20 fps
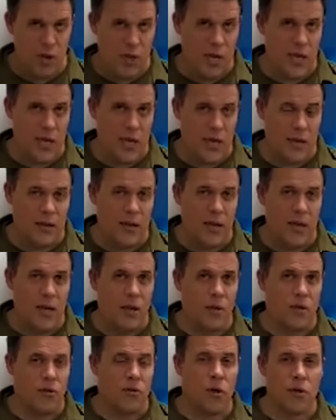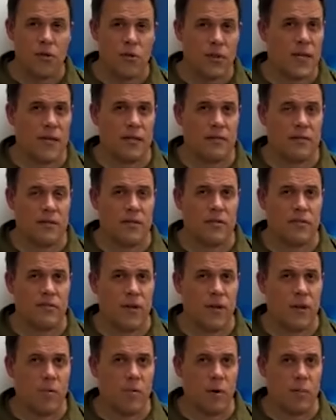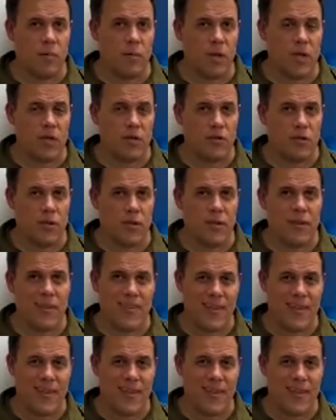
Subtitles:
Again, not against the civilian population.